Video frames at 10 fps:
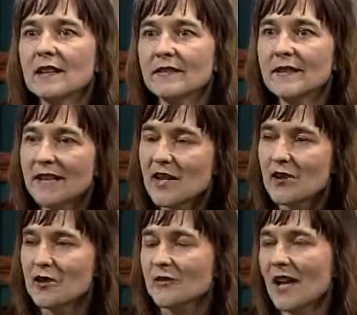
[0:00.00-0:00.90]
The
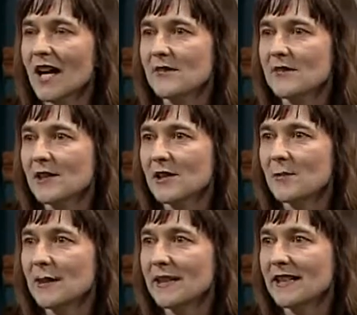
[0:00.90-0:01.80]
nature of life is to
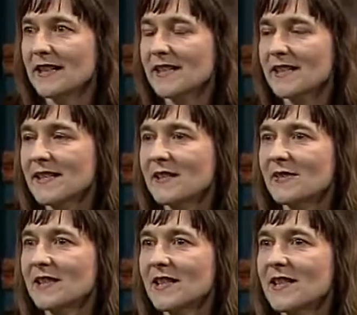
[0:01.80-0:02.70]
be in a state of
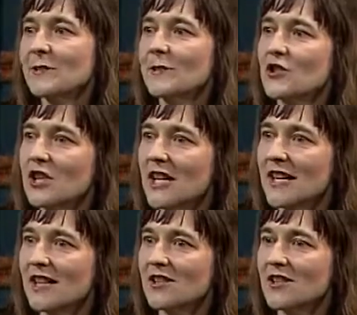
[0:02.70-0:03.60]
continual
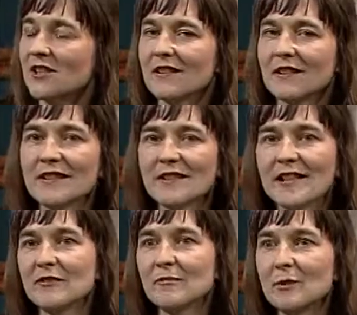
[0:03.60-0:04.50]
change, a
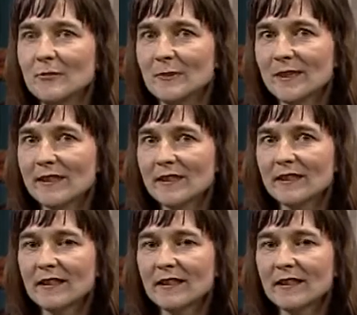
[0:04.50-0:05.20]
state of movement,